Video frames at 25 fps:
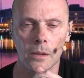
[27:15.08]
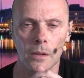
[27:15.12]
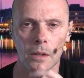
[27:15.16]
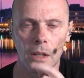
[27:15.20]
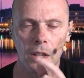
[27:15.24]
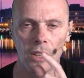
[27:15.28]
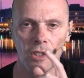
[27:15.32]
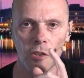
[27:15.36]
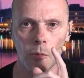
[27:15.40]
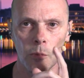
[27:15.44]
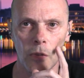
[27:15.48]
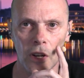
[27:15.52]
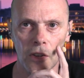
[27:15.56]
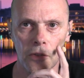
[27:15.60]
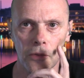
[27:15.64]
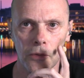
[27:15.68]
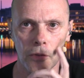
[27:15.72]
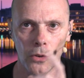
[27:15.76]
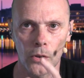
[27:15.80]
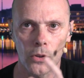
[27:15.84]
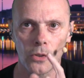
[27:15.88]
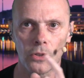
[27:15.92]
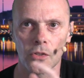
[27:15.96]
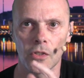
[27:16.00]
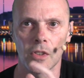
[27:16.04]
as my
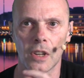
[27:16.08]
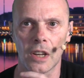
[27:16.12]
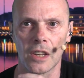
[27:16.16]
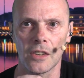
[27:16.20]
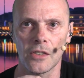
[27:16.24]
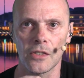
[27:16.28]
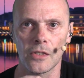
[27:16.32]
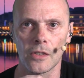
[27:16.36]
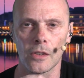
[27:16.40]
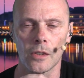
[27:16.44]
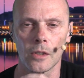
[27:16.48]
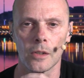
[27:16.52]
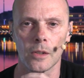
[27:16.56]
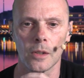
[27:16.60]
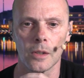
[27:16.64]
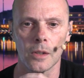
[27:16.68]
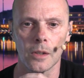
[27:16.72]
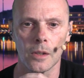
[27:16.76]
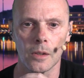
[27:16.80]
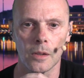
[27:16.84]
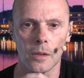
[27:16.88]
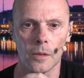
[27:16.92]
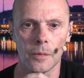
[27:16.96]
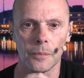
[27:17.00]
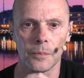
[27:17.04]
first guest
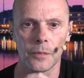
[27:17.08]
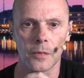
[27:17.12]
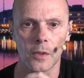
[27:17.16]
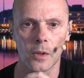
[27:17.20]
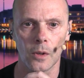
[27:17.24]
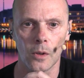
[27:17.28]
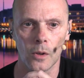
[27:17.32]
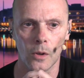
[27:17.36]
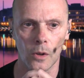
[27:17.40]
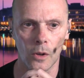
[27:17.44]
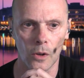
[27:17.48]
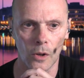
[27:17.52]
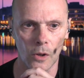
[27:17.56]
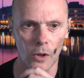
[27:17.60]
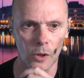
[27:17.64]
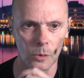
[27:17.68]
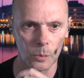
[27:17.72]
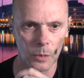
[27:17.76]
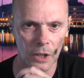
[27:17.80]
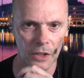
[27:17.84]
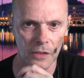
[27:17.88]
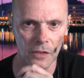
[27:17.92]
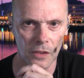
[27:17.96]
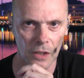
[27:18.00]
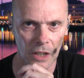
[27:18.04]
on
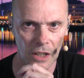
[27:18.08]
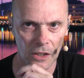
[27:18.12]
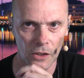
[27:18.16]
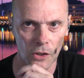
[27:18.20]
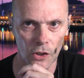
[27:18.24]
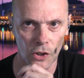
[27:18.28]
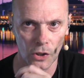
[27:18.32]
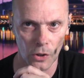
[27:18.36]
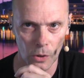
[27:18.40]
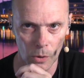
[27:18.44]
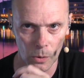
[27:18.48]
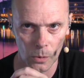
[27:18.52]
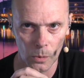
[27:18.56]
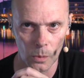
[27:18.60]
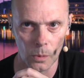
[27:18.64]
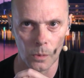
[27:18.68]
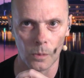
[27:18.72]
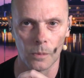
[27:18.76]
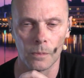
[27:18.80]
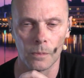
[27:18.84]
my 10th show,